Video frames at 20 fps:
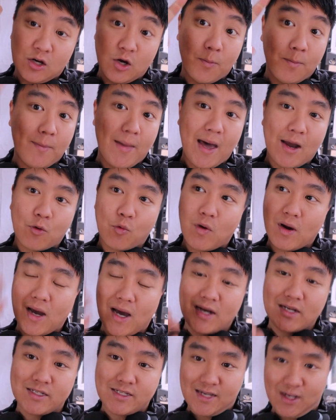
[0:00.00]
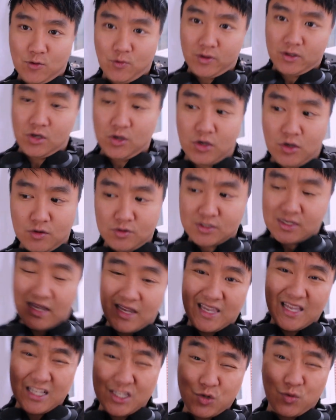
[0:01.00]
No matter what kind of cedarwood you use,
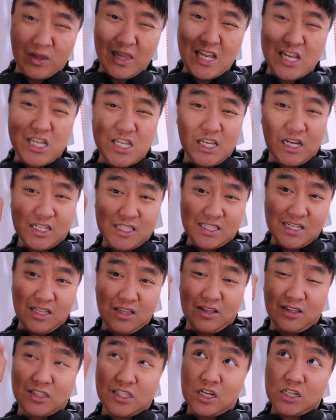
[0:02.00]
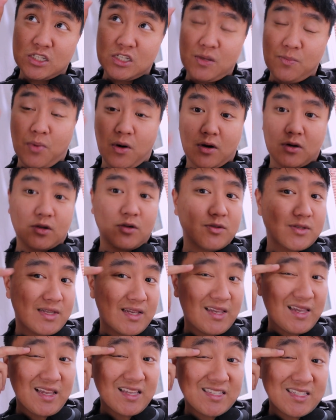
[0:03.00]
it gets really dusty. The dusty particles
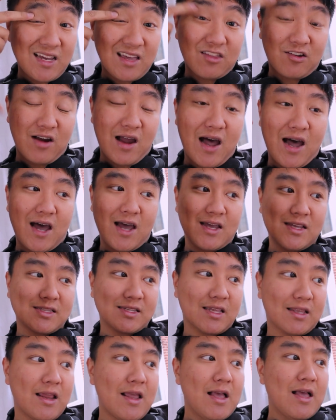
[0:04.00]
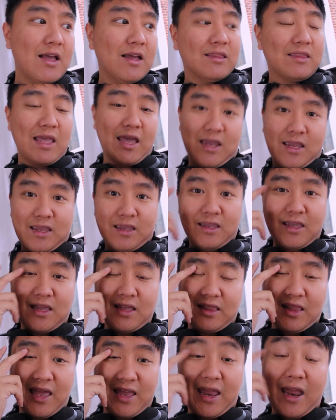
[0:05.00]
they can get inside their eyes, and they can
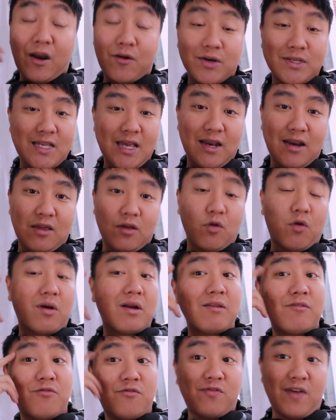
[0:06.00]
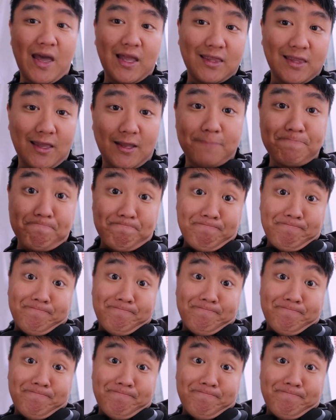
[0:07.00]
get like irritated or infected.